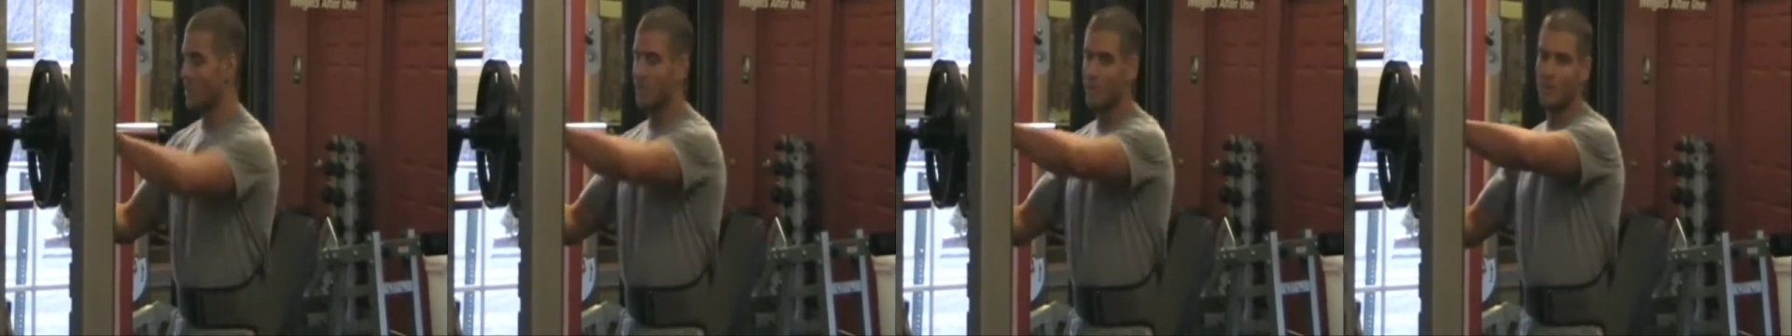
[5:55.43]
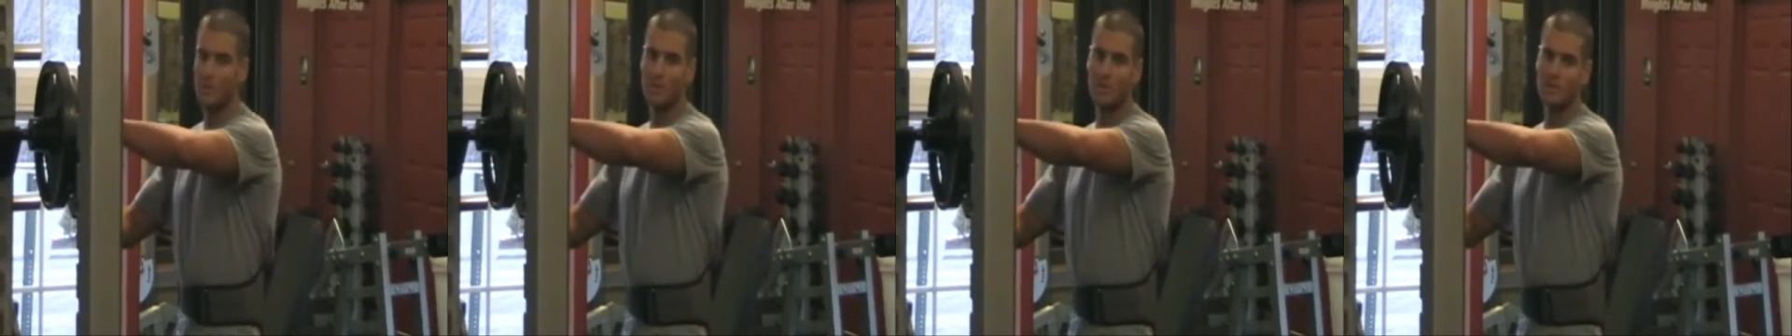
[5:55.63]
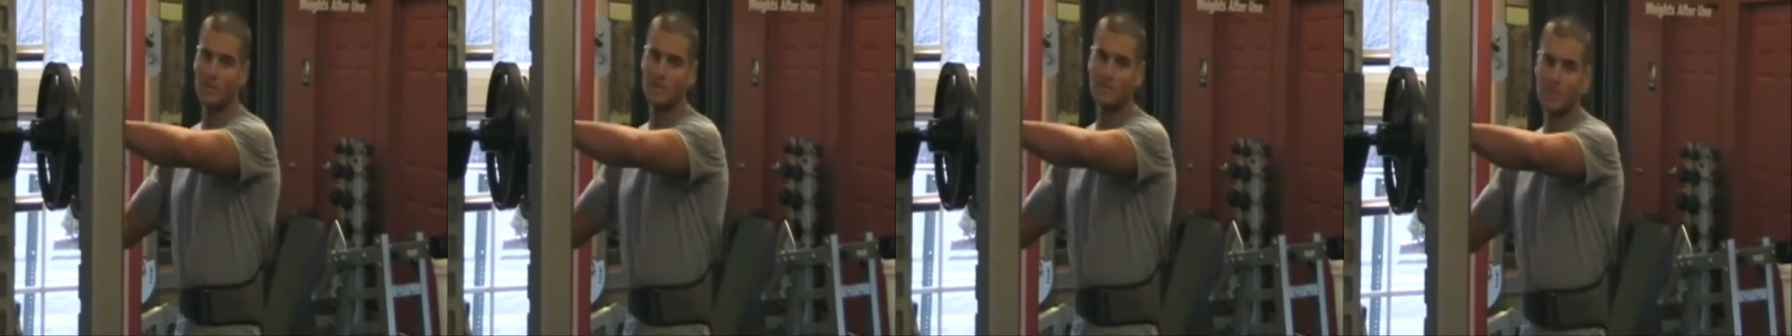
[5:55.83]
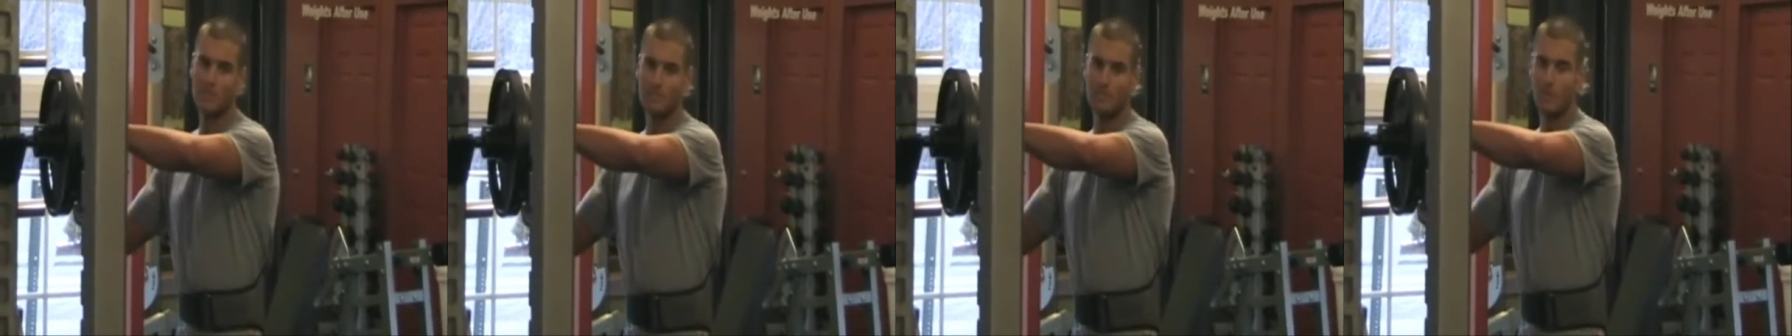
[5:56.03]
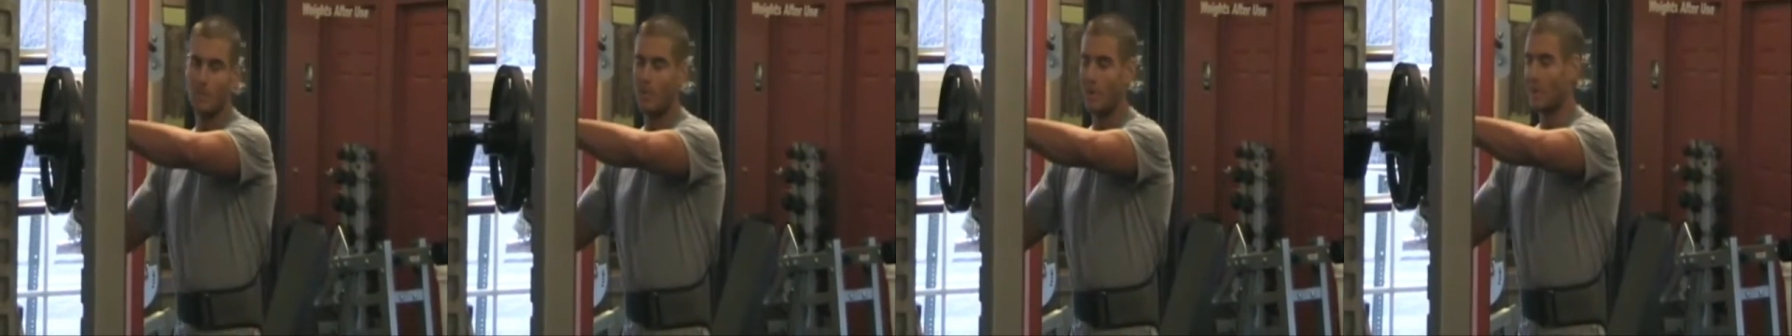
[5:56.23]
you want to strip
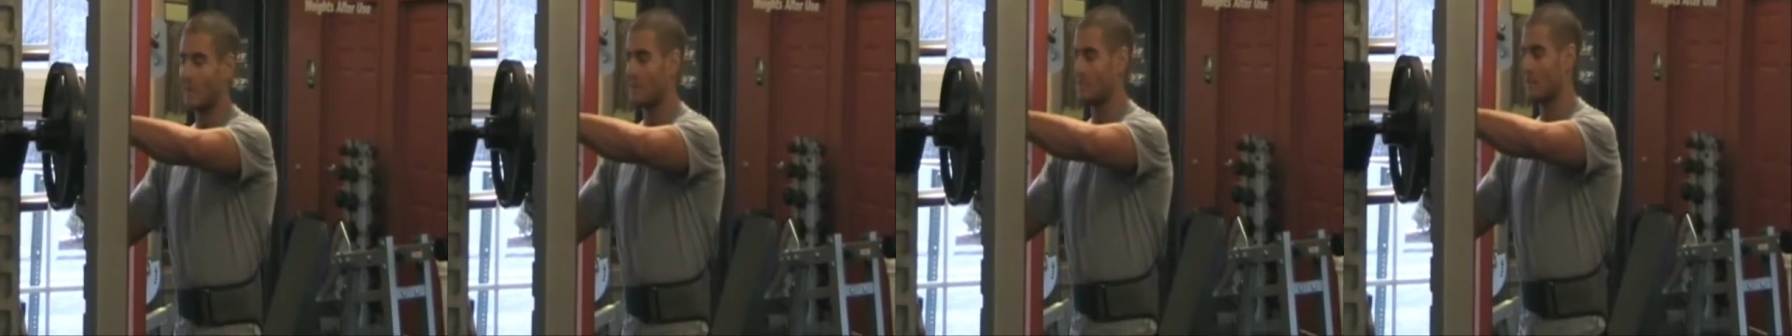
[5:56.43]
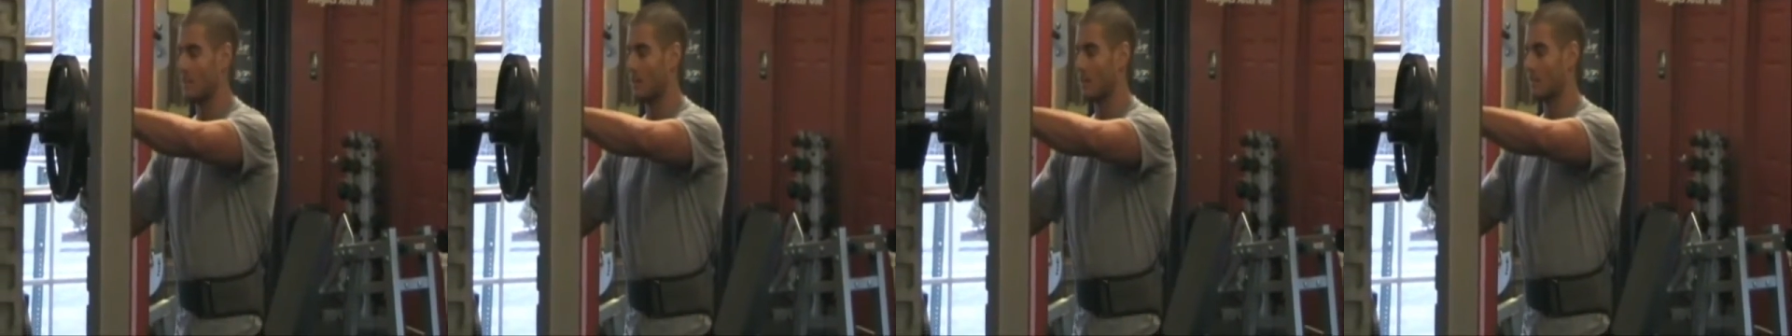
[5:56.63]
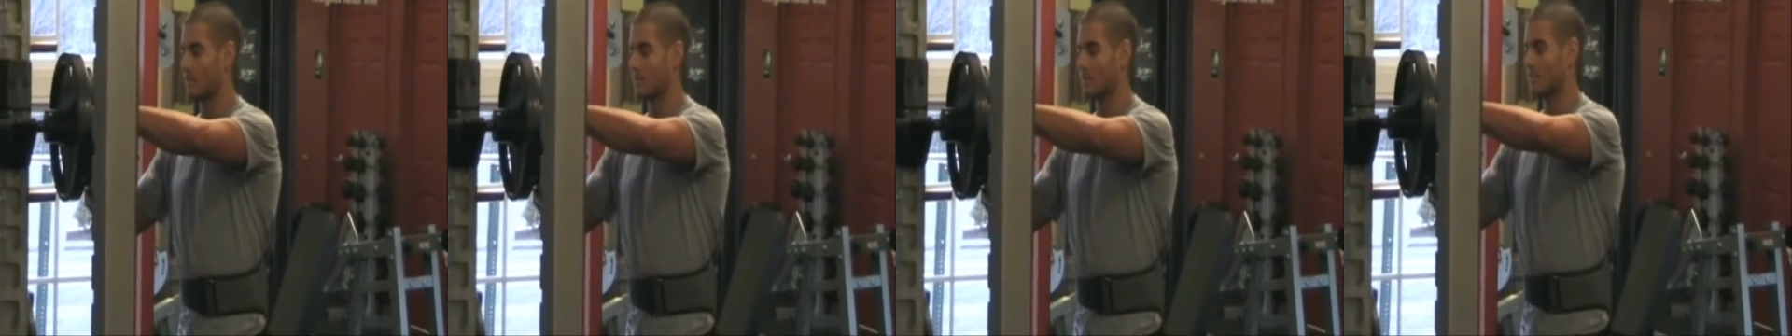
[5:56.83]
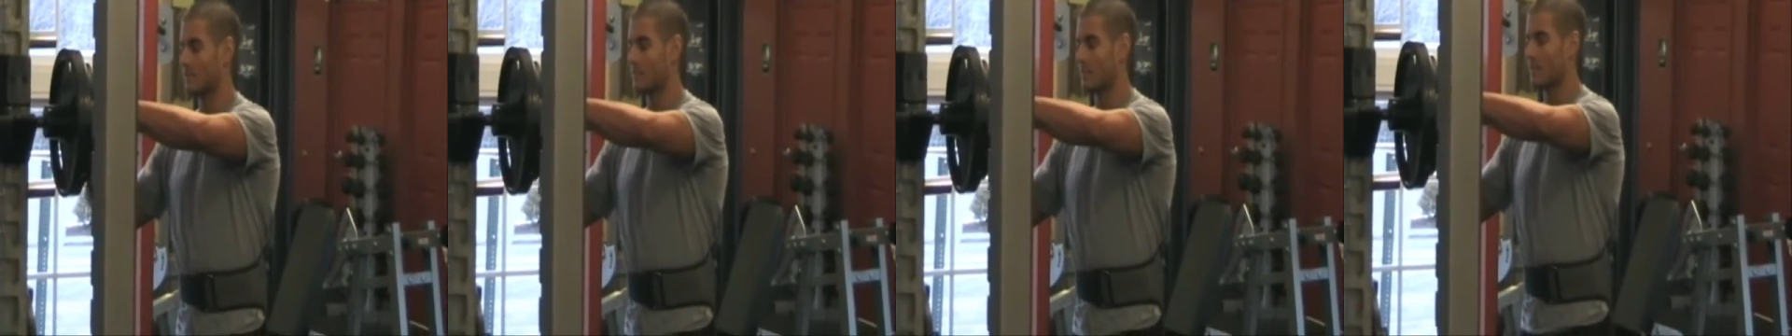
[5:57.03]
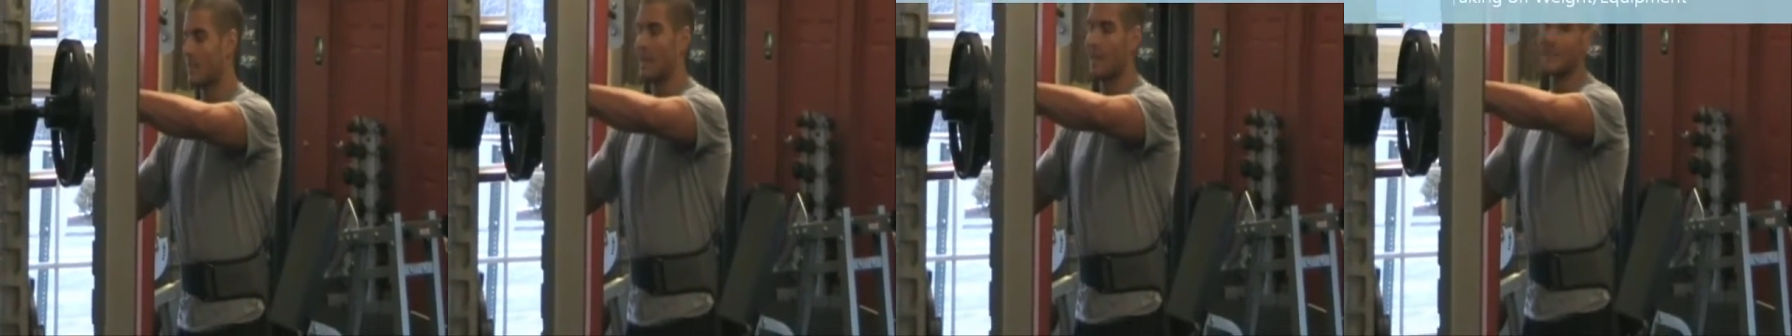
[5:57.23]
the weights off
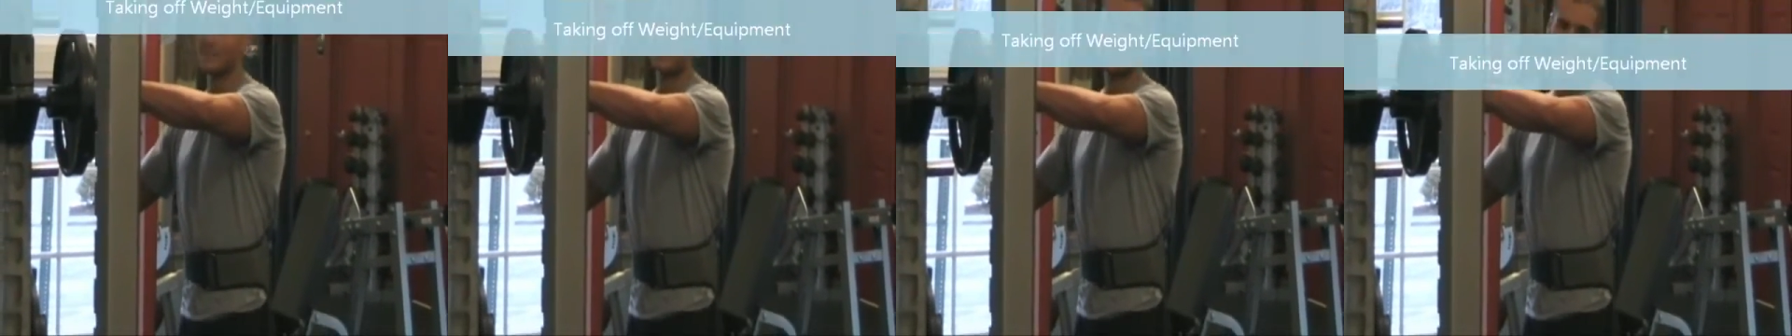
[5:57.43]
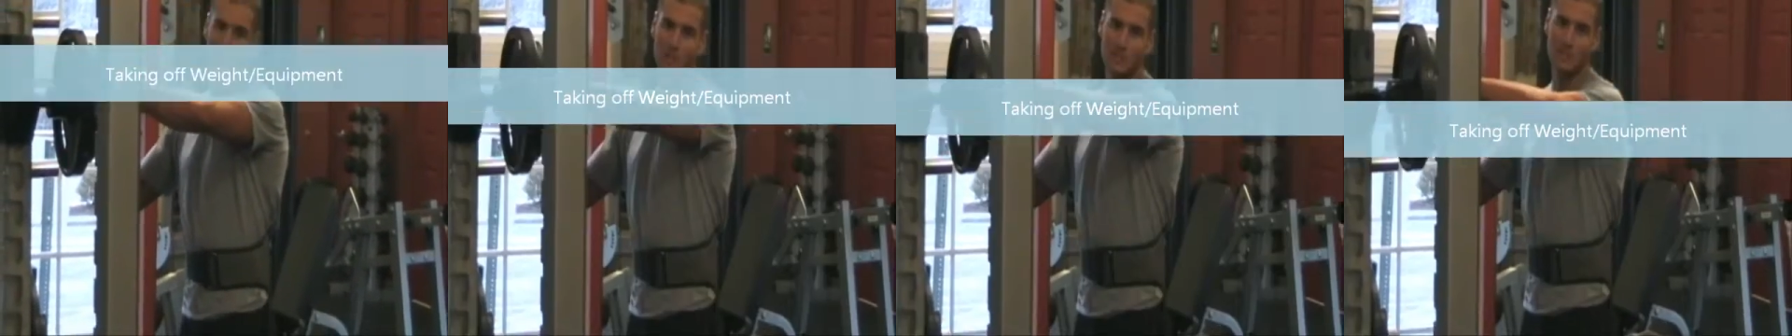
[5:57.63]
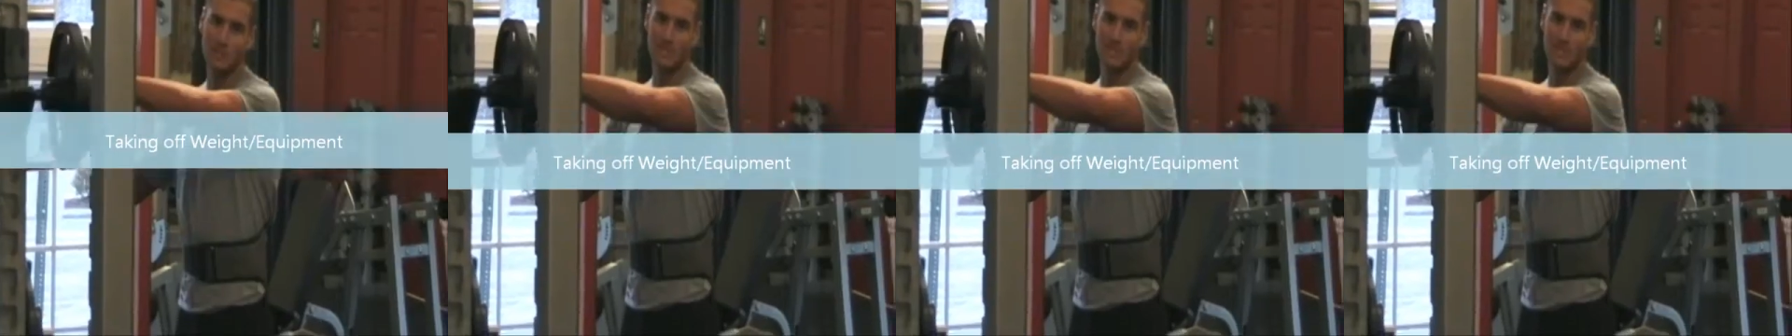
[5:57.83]
so the next person